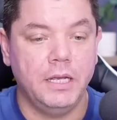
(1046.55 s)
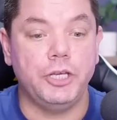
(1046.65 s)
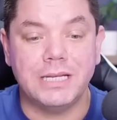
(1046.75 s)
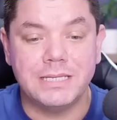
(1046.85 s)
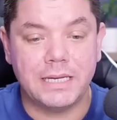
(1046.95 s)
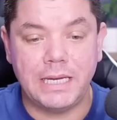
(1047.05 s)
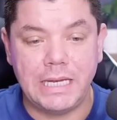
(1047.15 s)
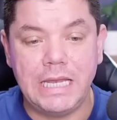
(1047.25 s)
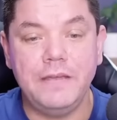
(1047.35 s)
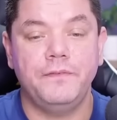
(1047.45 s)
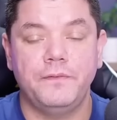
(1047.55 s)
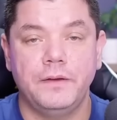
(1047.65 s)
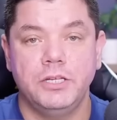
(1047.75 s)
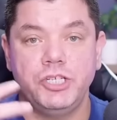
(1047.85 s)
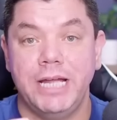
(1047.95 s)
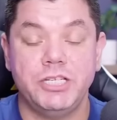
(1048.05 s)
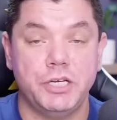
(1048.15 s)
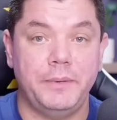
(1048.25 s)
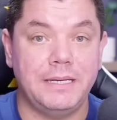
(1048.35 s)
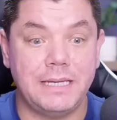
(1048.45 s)
You can see if
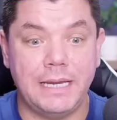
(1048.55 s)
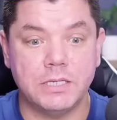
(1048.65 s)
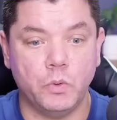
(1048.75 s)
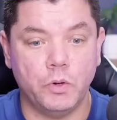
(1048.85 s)
ChatGPT has